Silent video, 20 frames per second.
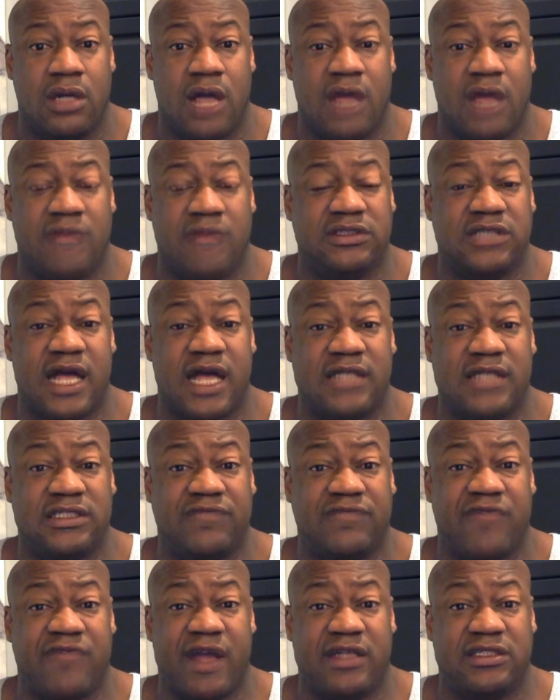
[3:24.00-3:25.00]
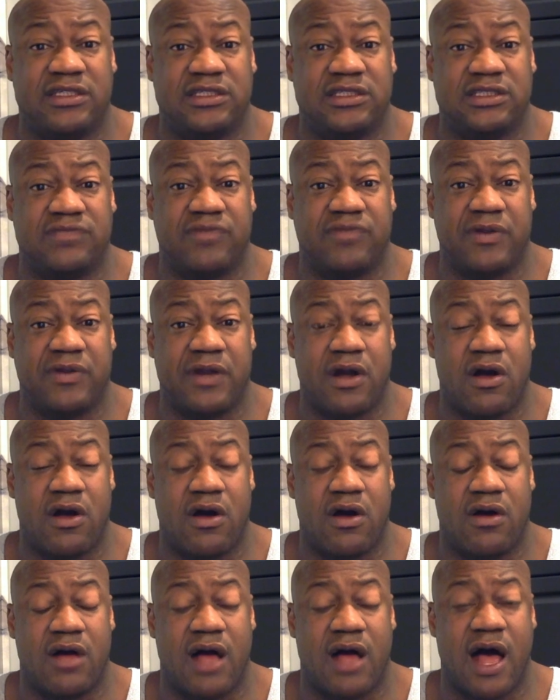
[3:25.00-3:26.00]
I mean, I just find it's just very
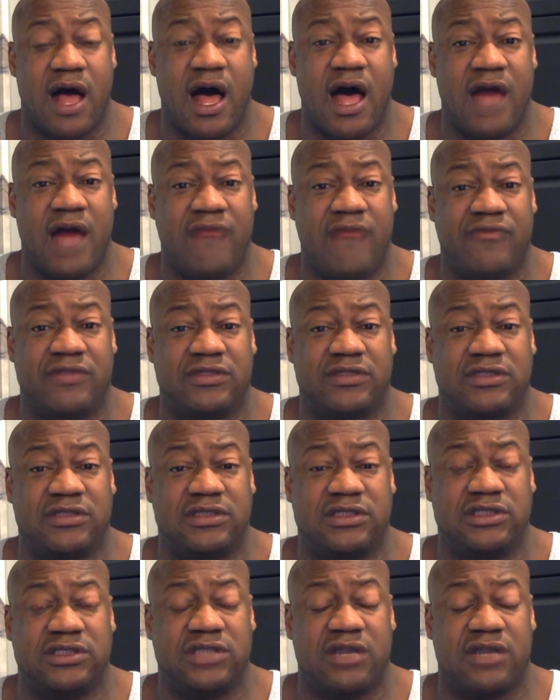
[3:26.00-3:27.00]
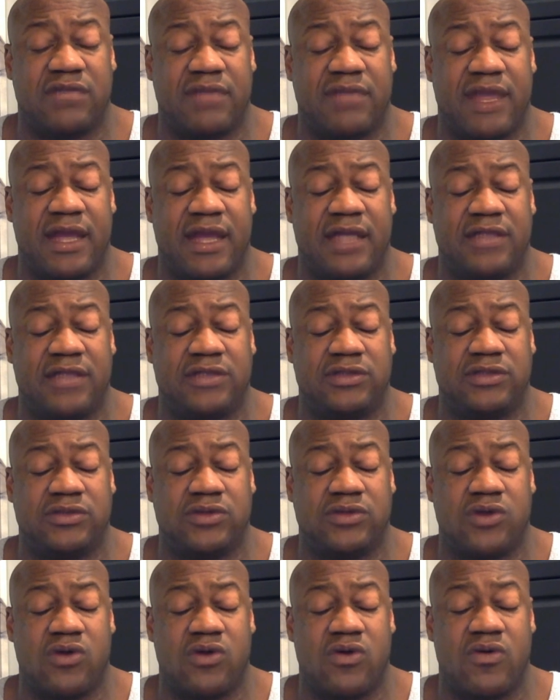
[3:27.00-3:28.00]
uh, odd for this young man to
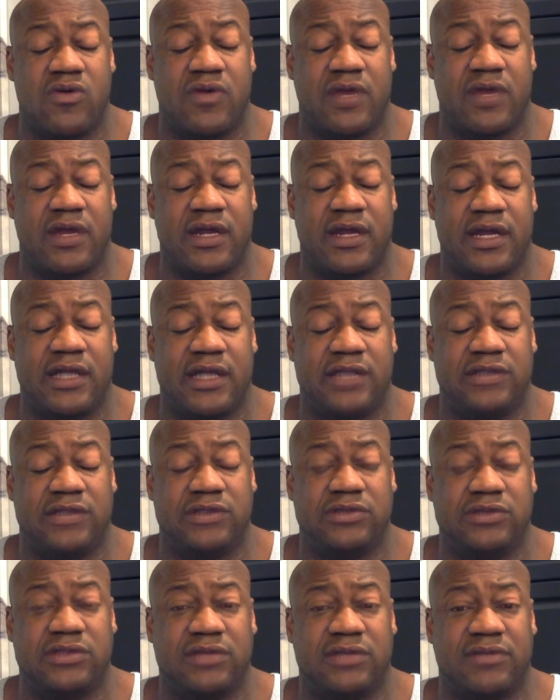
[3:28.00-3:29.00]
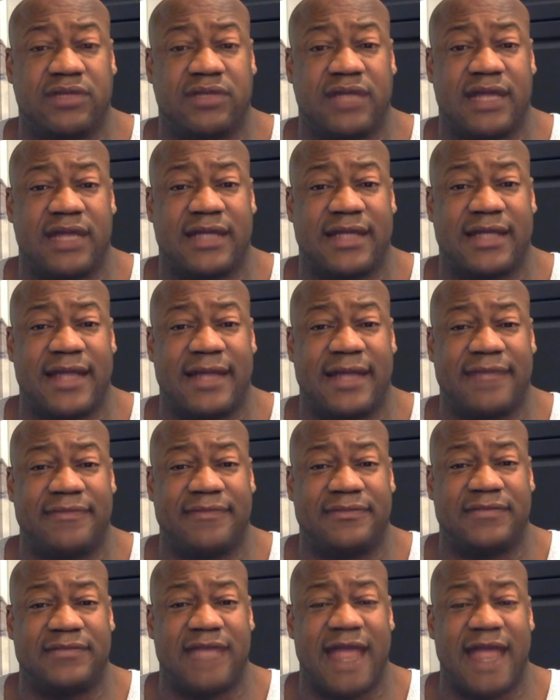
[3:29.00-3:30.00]
go over there and do something like that
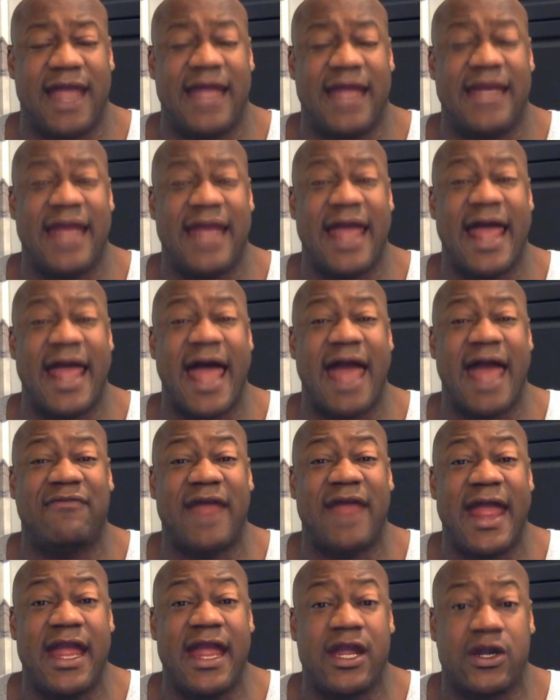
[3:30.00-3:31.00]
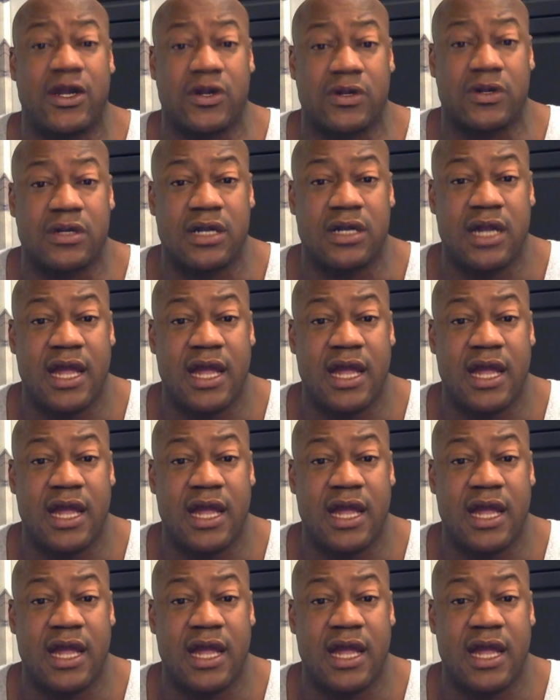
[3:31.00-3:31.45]
in, out of anger.